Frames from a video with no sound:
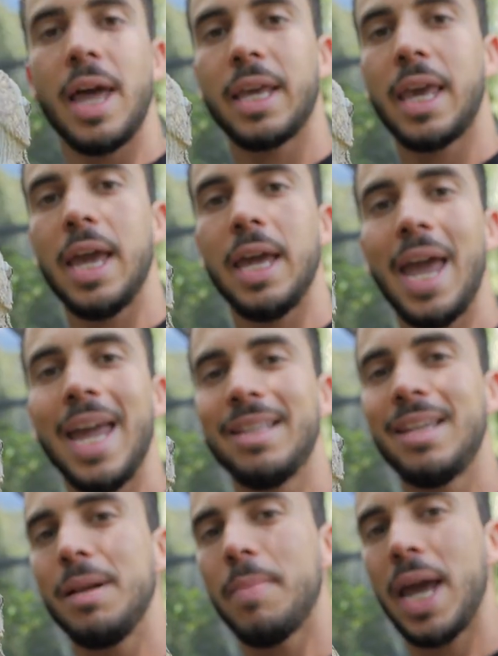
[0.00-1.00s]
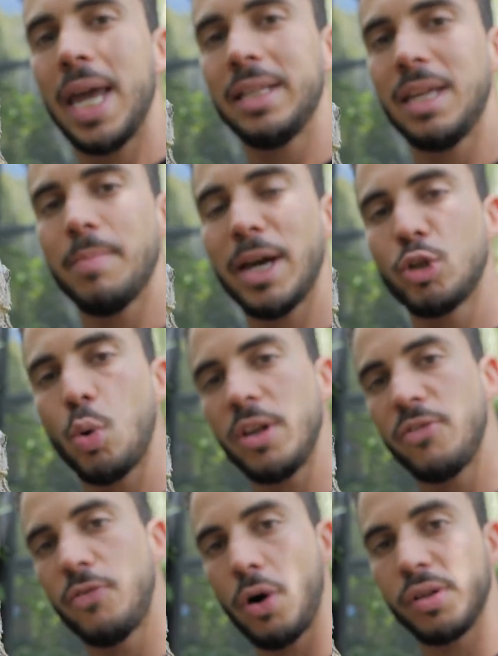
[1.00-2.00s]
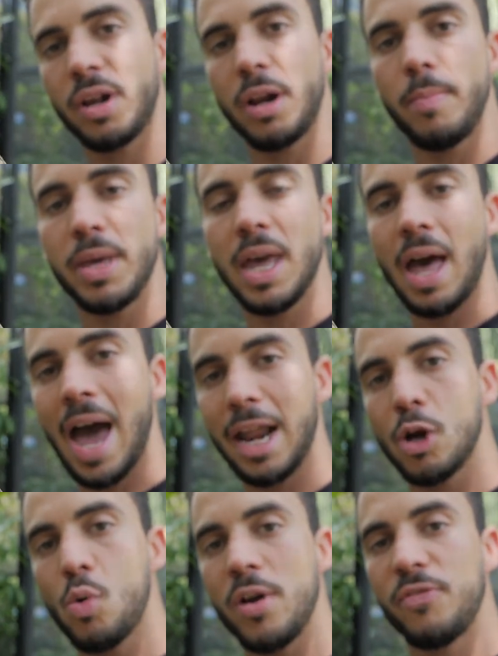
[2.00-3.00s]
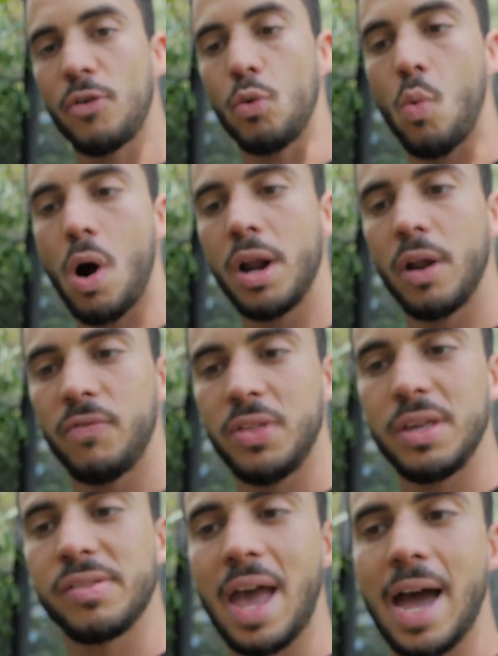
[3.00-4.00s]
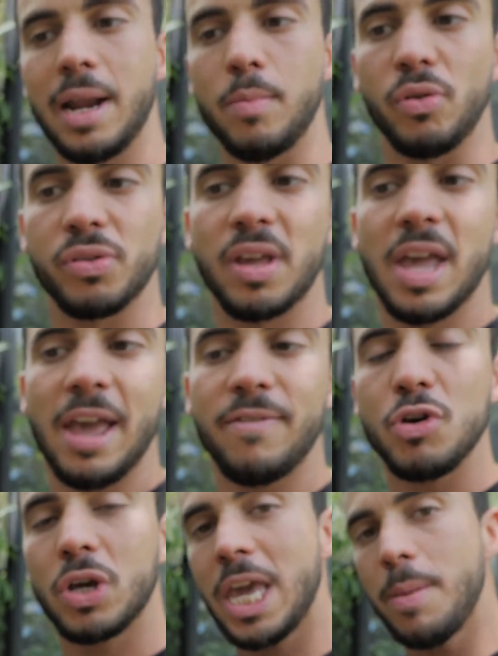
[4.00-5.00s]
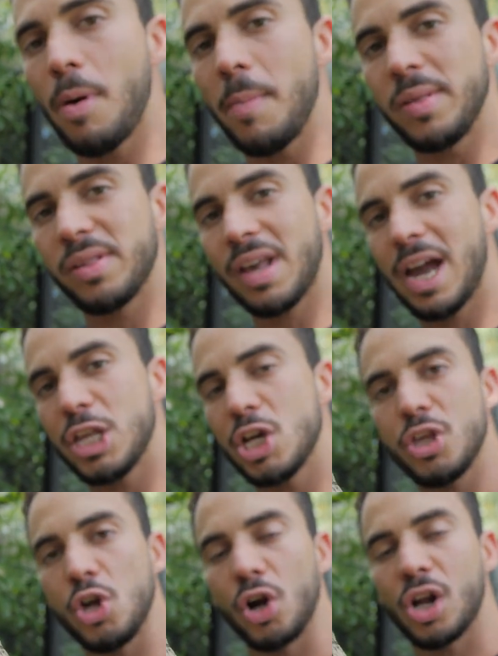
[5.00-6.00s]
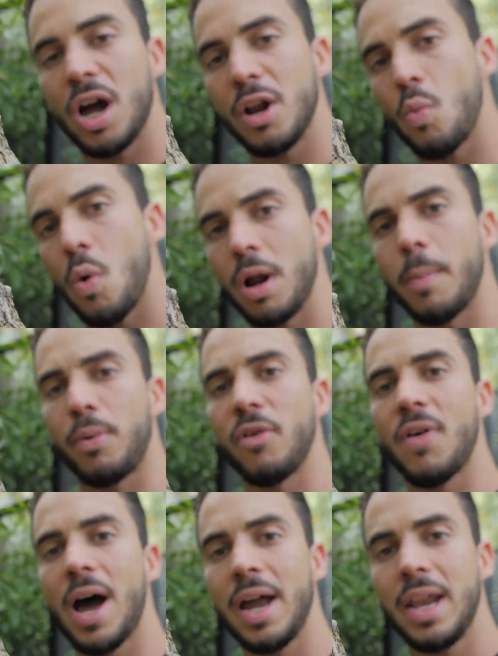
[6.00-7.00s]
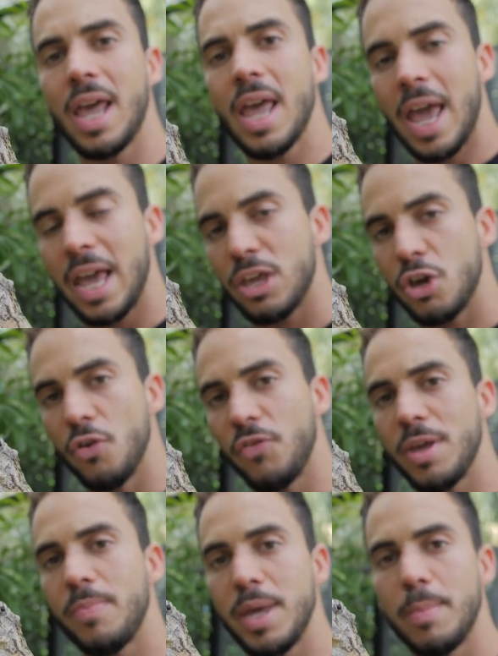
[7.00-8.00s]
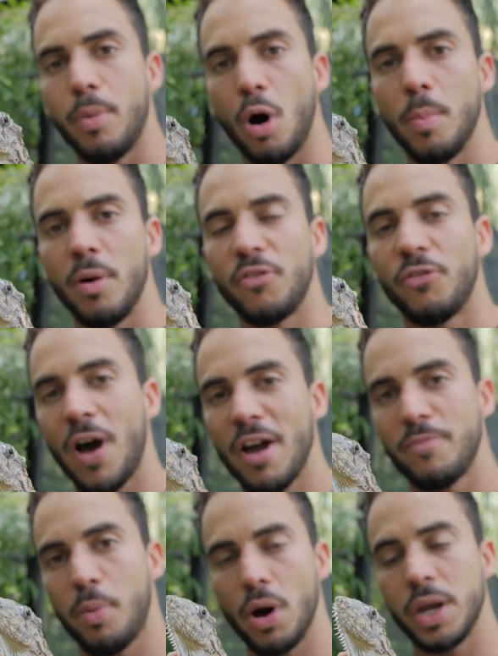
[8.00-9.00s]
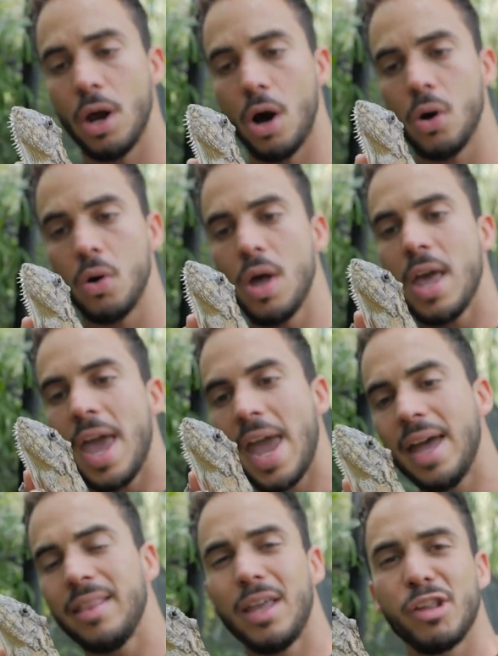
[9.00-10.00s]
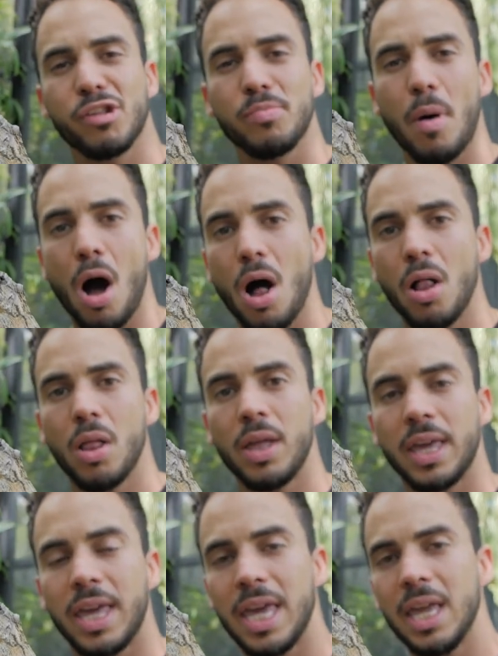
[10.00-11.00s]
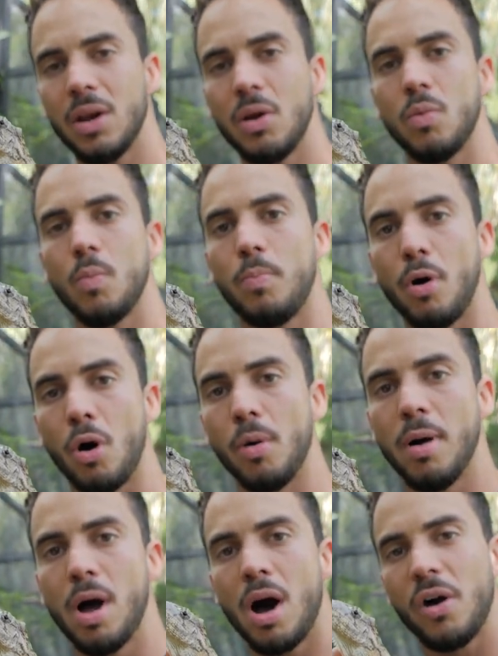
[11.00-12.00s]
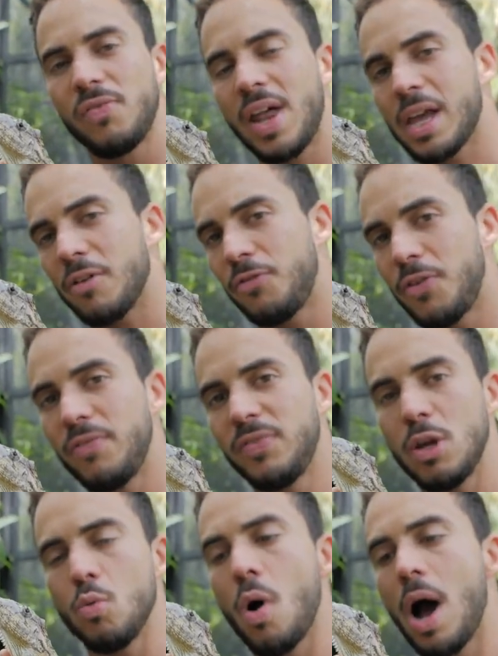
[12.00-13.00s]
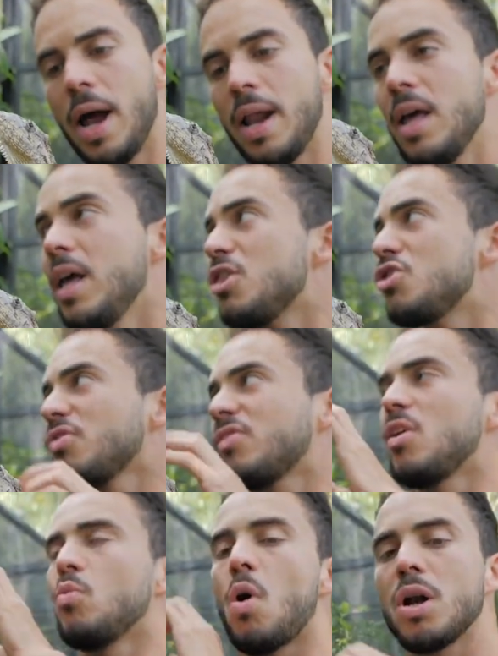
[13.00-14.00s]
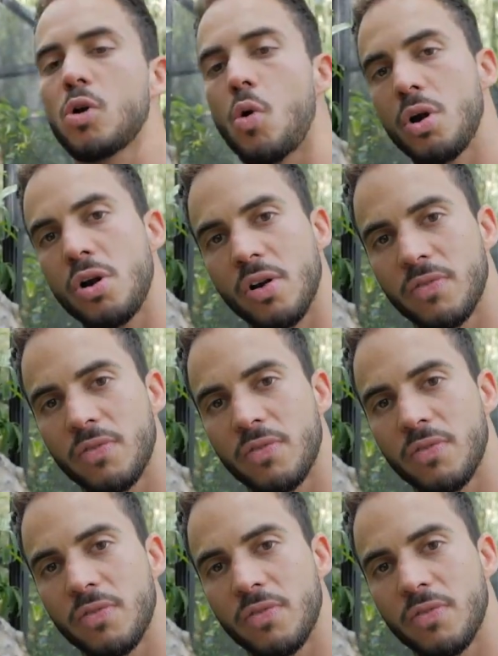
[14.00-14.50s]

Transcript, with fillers: Like a 18 by 18 by 24 is going to be adequate for one of these animals. If you keep them inside, you're going to want to provide a UVB bulb of 5.0 and a small heat bulb of like a 50 watt just in one corner